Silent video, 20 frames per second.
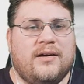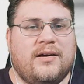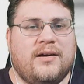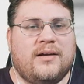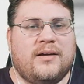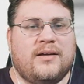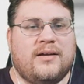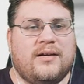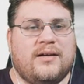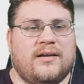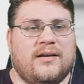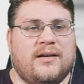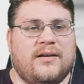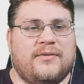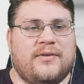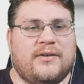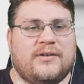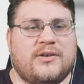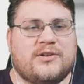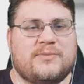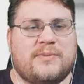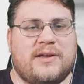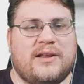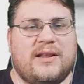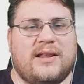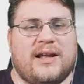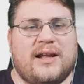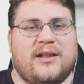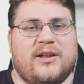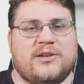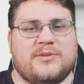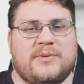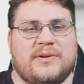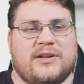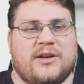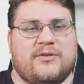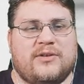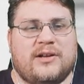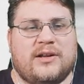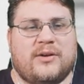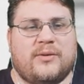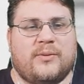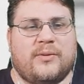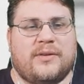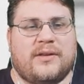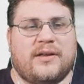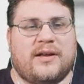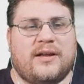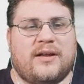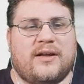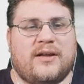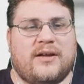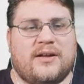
You found notes about the ley lines, but we don't really know what they are.